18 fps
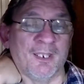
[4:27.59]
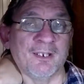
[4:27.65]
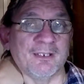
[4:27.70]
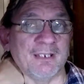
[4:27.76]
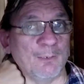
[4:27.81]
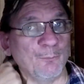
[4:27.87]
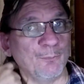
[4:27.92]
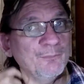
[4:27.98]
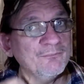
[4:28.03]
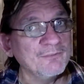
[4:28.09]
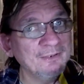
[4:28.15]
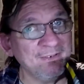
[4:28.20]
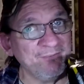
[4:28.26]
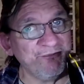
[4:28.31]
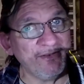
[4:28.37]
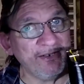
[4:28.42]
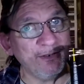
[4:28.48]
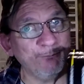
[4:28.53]
Now with
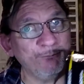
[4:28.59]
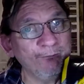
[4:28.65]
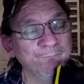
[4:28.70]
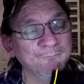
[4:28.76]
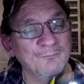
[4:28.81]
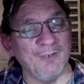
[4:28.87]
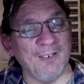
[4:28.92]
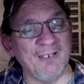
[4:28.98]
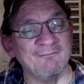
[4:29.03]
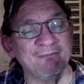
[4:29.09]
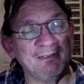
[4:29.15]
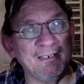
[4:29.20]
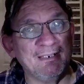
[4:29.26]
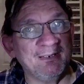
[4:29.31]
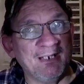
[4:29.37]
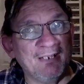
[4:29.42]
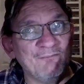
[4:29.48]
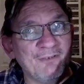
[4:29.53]
Lithium,
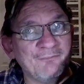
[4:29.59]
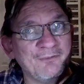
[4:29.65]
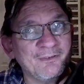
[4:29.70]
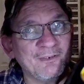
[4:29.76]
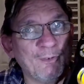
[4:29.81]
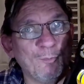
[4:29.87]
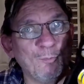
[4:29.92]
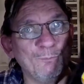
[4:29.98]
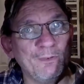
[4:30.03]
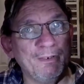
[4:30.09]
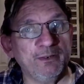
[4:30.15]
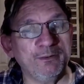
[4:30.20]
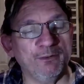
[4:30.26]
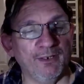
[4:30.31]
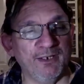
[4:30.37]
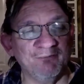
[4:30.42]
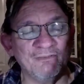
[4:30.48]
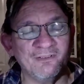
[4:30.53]
everything they've ever told me, or
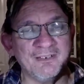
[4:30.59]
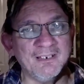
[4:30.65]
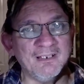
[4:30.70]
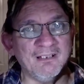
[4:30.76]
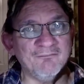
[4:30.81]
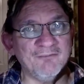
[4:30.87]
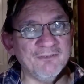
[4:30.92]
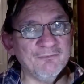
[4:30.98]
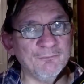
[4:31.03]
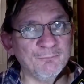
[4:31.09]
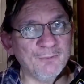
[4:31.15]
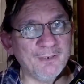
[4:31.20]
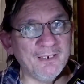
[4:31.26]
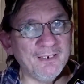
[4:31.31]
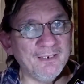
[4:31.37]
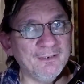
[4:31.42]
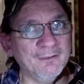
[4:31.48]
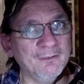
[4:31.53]
everything I've ever
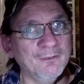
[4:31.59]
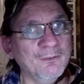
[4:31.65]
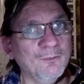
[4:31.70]
read,